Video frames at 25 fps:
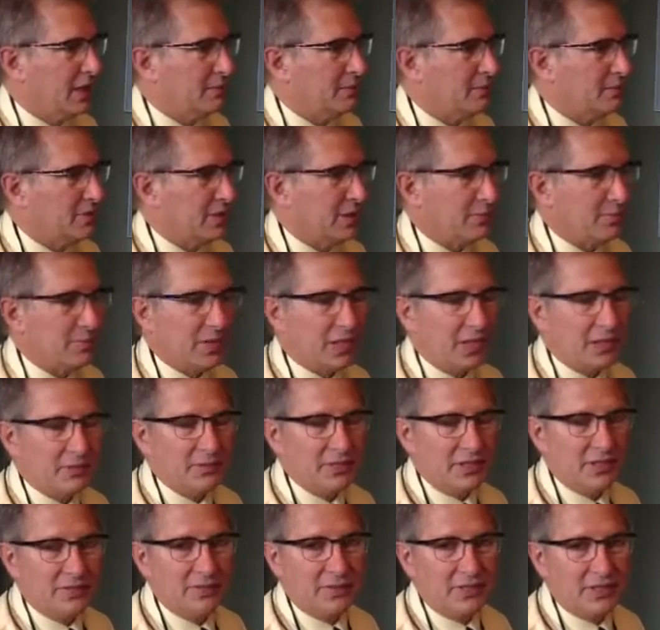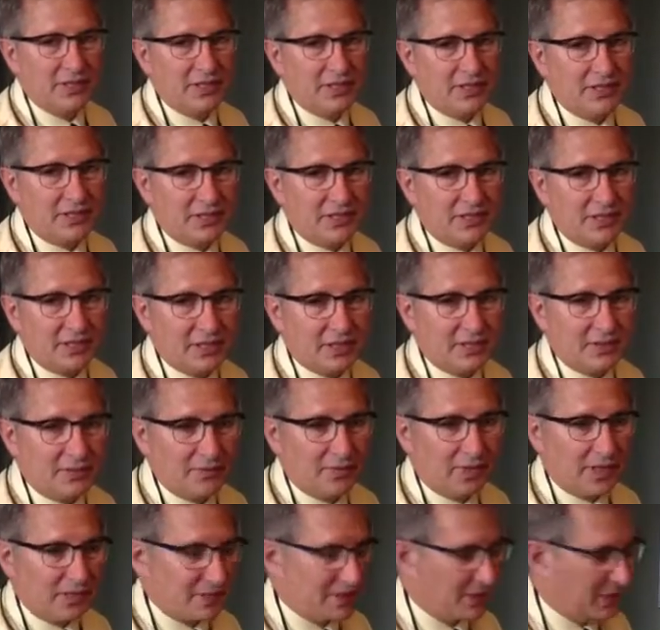sometimes even dizziness and
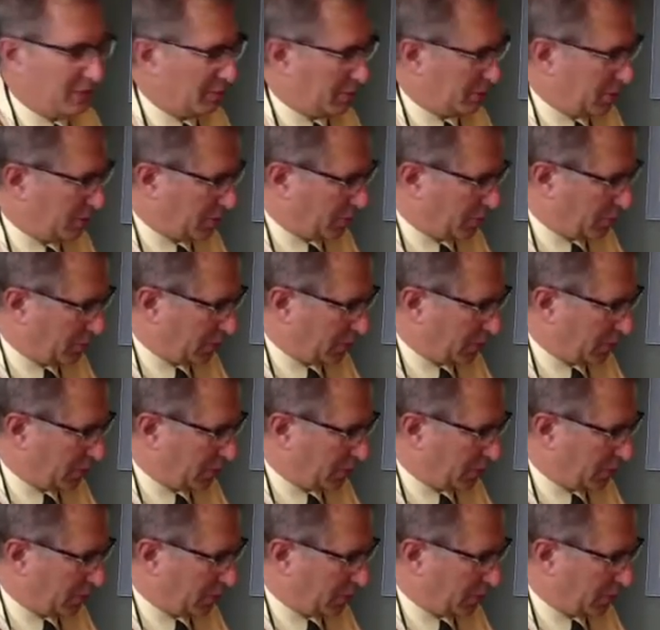vestibular